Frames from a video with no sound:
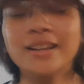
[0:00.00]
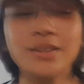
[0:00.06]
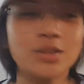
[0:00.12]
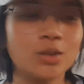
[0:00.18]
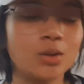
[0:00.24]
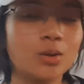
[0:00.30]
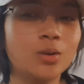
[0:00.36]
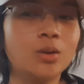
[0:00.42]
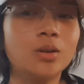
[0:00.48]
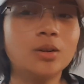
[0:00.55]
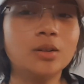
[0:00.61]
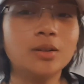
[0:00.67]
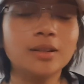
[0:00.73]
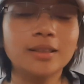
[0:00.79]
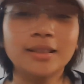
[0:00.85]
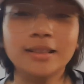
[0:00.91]

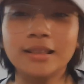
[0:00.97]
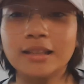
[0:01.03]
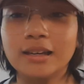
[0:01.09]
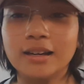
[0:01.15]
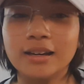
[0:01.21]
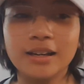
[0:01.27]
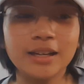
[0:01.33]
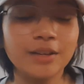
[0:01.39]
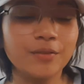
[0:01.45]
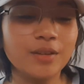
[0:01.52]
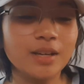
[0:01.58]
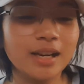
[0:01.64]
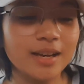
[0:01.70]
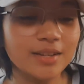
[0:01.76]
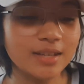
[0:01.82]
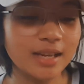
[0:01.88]
So if you
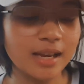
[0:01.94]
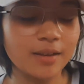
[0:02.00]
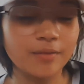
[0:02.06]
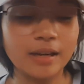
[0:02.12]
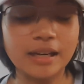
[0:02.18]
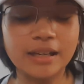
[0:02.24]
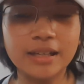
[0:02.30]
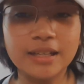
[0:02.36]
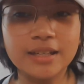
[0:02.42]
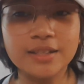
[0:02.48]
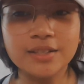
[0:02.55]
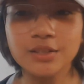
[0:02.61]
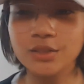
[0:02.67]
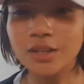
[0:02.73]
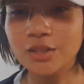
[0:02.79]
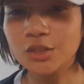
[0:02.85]
guys have any
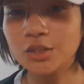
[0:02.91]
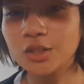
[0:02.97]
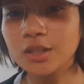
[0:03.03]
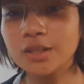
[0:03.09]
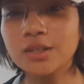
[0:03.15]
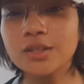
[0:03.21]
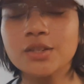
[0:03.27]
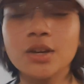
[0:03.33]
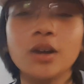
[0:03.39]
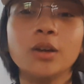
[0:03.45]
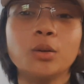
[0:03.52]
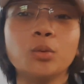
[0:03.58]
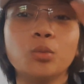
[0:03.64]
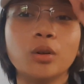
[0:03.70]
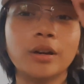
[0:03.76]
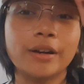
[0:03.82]
suggestions
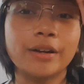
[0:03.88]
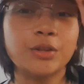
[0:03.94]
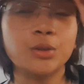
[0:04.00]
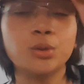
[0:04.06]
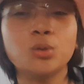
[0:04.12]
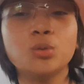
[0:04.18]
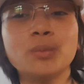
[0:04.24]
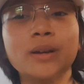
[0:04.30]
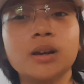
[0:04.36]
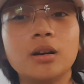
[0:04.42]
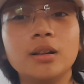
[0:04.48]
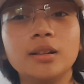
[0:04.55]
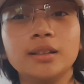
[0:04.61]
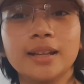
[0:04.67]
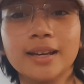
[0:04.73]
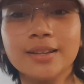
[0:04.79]
on where I should do my
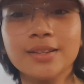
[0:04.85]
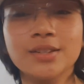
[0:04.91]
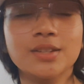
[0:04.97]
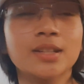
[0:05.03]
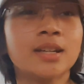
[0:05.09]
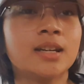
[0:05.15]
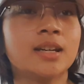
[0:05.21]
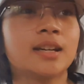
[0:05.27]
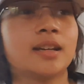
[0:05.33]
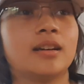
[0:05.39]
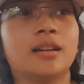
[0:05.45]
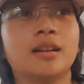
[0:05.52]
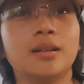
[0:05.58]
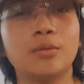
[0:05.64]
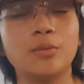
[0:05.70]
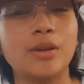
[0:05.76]
haul next,
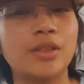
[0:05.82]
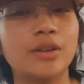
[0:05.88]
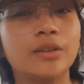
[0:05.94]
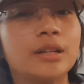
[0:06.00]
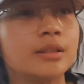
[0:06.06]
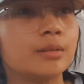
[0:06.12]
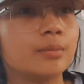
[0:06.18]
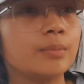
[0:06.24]
whether it